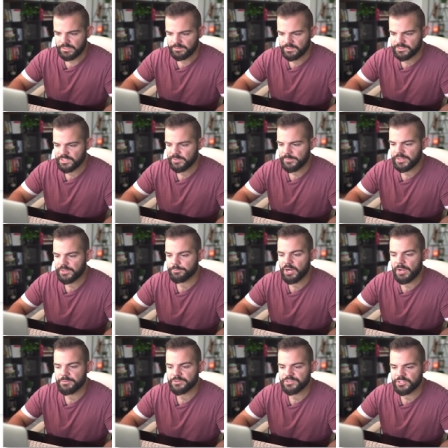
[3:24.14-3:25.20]
let's talk about the
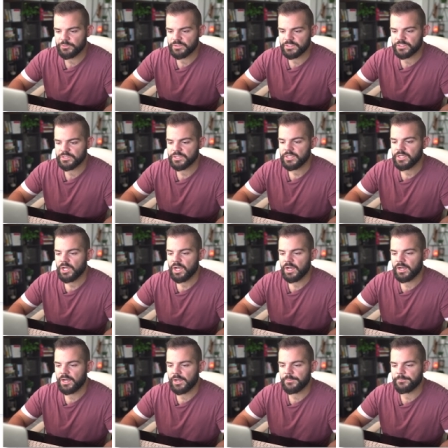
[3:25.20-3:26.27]
proper sequence.
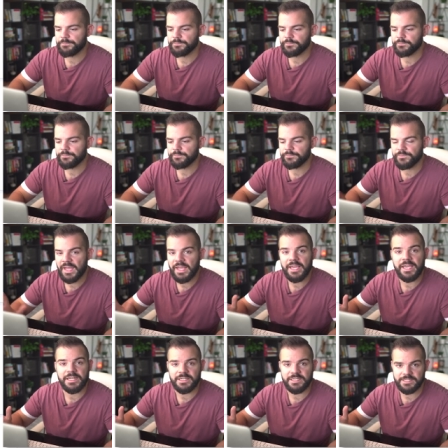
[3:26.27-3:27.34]
Um,
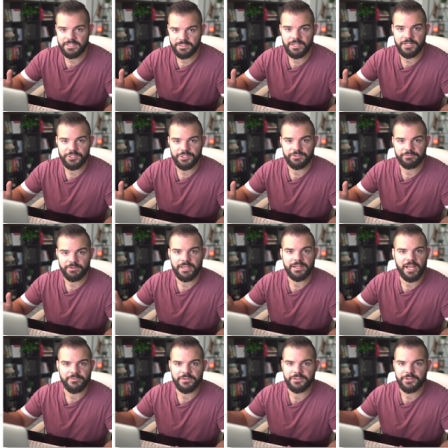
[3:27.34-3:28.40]
that end destination,
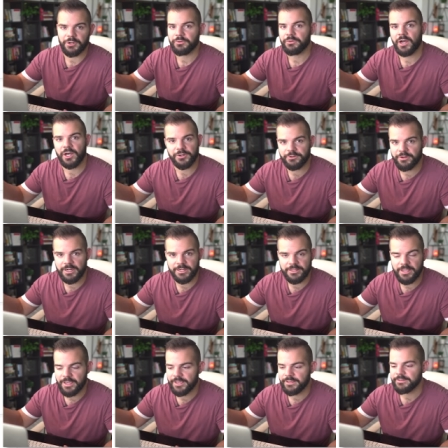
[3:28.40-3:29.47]
right? Having you know 100 grand a
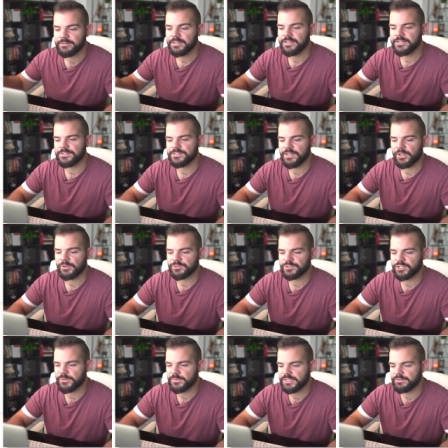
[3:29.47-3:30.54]
day in sales
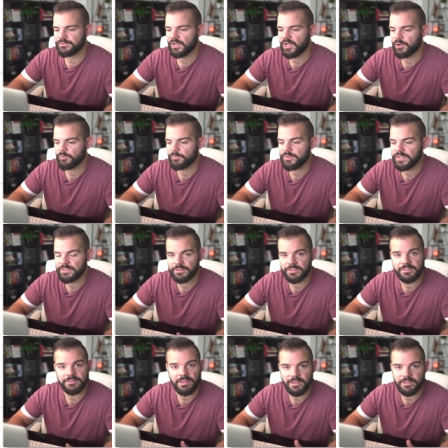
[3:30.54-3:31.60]
come in uh,
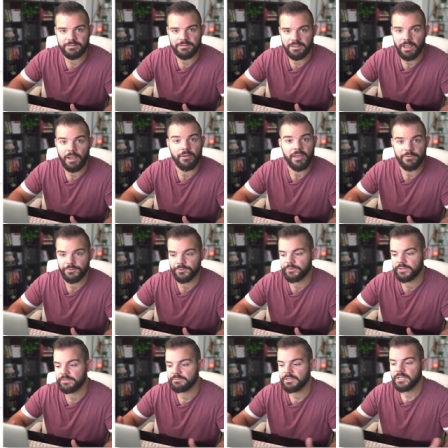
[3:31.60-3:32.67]
repeatedly, day in day out,
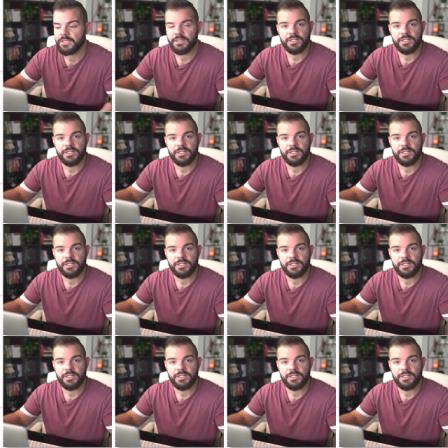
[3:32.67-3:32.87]
evergreen